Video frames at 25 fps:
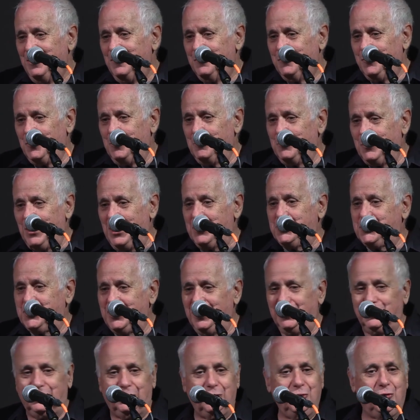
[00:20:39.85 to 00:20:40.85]
from
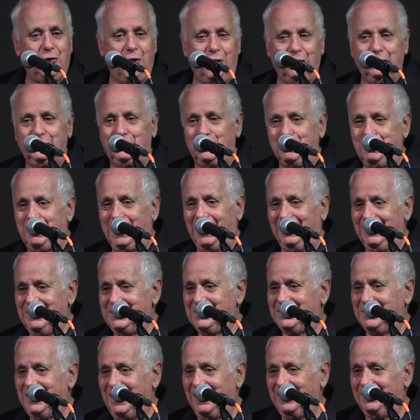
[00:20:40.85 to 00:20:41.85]
Russia to go to
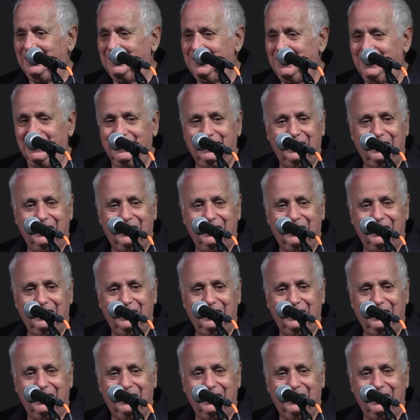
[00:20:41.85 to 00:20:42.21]
Palestine.